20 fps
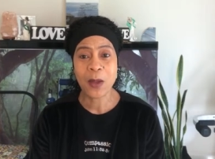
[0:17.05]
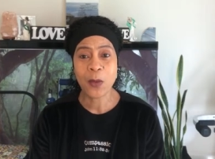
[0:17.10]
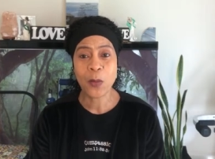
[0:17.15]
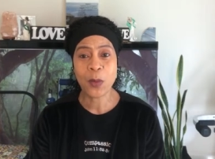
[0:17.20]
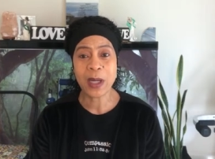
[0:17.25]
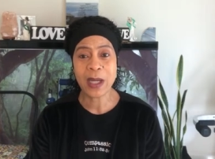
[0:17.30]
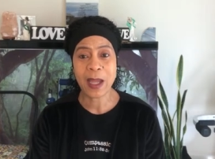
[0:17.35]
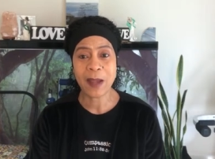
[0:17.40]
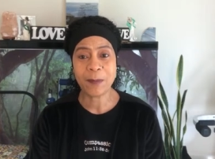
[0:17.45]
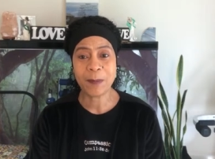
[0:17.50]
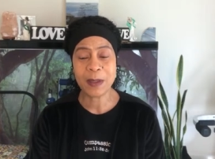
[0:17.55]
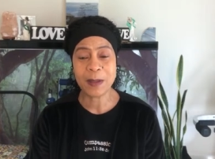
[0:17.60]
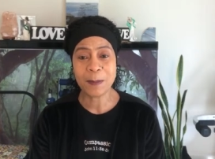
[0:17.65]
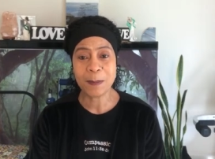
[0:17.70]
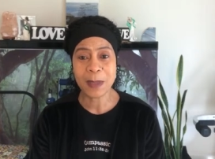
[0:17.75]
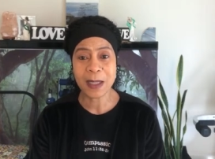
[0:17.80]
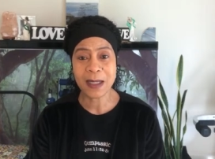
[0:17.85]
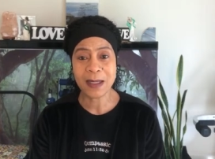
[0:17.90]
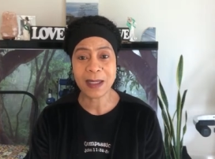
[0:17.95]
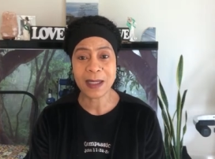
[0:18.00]
we have been
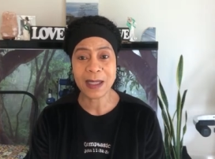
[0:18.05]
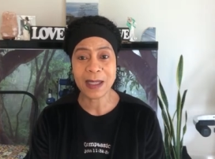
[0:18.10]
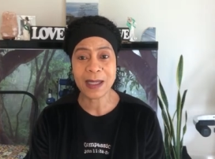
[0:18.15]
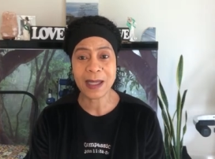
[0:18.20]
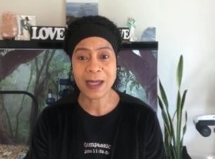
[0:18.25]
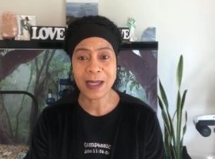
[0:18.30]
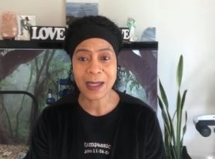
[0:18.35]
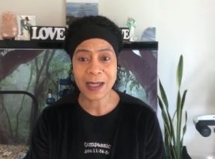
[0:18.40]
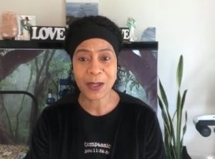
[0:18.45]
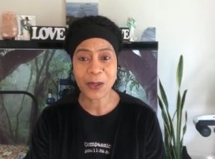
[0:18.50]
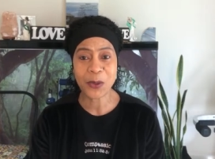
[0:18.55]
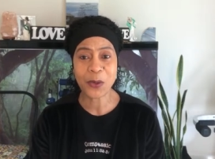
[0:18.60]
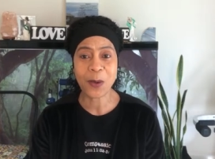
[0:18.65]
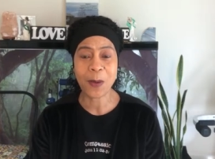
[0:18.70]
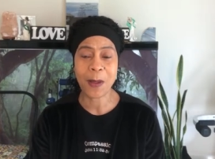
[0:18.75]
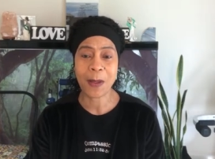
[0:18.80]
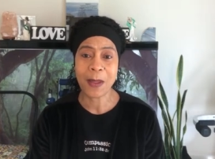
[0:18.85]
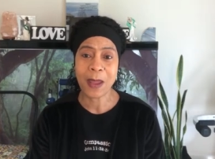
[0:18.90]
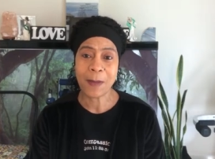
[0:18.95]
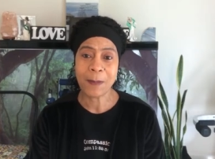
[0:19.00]
meeting here
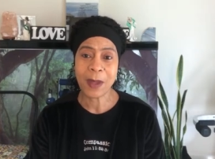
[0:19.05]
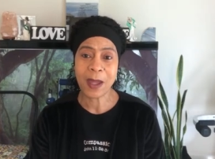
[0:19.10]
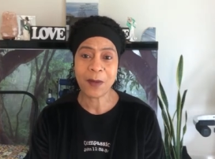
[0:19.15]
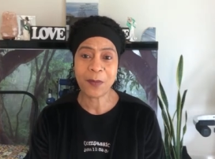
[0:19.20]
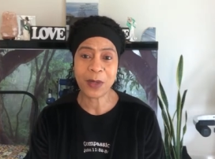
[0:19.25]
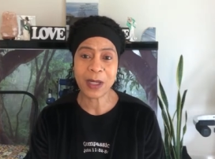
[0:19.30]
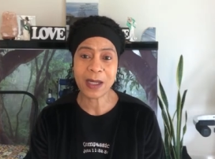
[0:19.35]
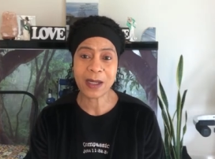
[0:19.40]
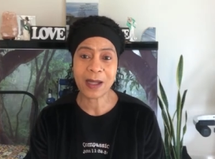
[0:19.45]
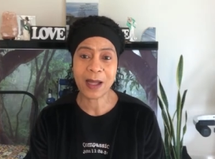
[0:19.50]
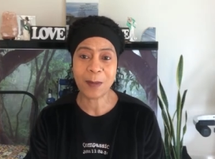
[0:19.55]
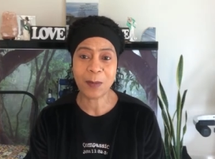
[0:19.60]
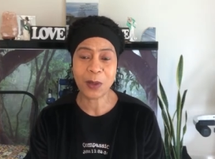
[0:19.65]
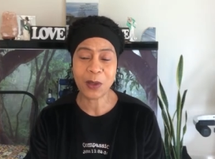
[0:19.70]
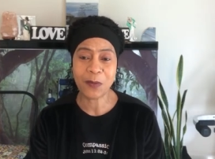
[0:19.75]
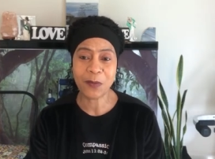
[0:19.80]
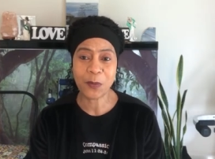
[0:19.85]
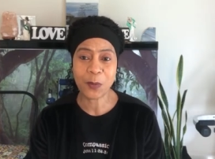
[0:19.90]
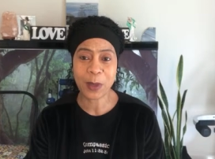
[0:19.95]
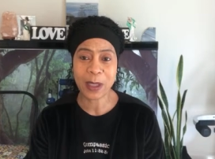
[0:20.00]
every couple
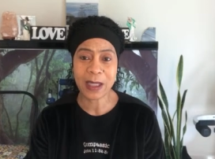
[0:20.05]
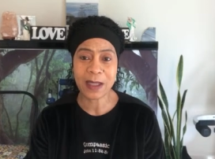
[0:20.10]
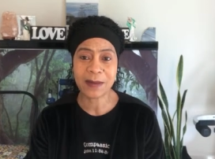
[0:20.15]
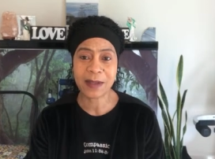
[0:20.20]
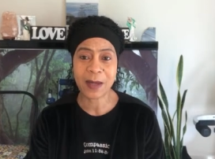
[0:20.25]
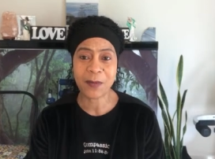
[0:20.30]
of weeks.